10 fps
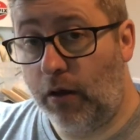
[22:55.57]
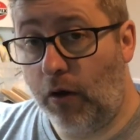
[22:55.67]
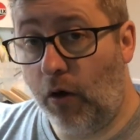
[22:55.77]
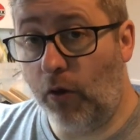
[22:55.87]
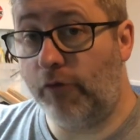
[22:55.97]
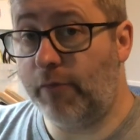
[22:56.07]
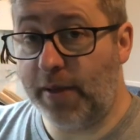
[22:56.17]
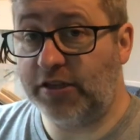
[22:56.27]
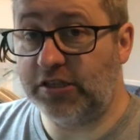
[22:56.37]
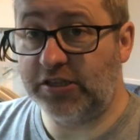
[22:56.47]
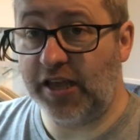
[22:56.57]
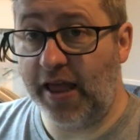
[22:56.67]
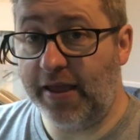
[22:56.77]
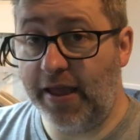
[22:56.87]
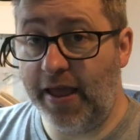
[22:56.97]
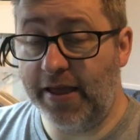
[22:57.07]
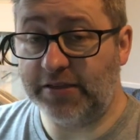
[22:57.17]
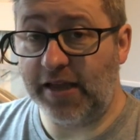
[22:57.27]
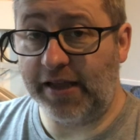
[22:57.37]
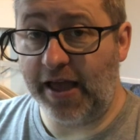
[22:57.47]
All that remains to say is,
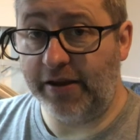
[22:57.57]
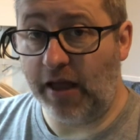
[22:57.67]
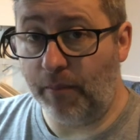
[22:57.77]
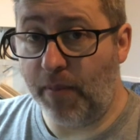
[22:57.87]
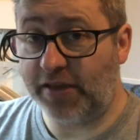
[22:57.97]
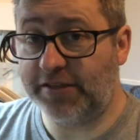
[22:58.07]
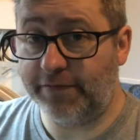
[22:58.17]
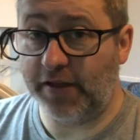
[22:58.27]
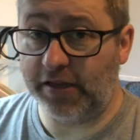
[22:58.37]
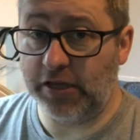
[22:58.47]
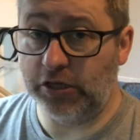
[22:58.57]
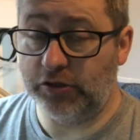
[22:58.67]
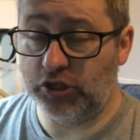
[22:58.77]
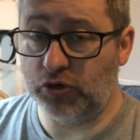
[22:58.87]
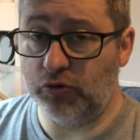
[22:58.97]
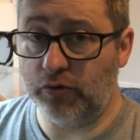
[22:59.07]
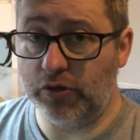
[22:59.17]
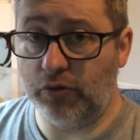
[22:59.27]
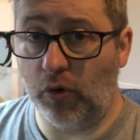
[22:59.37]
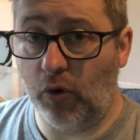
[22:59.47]
again, a massive thank you to
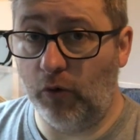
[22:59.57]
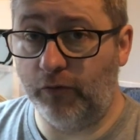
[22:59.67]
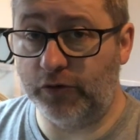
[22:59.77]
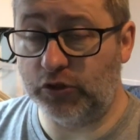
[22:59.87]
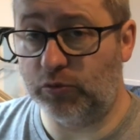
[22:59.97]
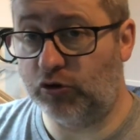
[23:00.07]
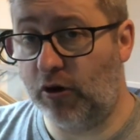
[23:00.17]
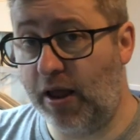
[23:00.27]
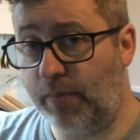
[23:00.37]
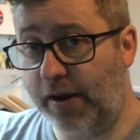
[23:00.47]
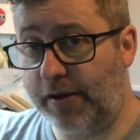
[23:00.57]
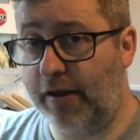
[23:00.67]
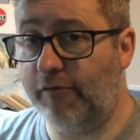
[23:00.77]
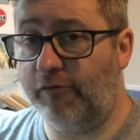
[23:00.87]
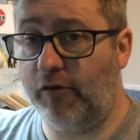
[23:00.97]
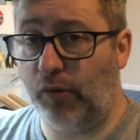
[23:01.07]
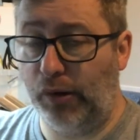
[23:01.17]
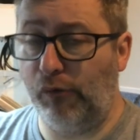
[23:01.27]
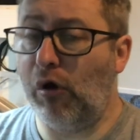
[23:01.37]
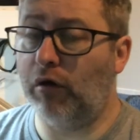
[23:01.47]
you all for subscribing and
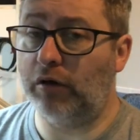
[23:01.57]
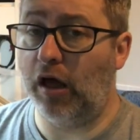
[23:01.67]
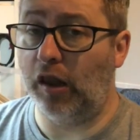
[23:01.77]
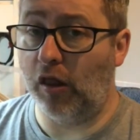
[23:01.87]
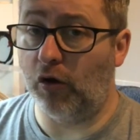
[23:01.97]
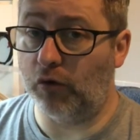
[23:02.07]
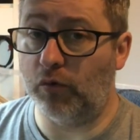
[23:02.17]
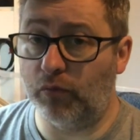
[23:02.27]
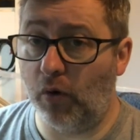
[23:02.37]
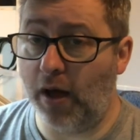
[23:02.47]
following along with what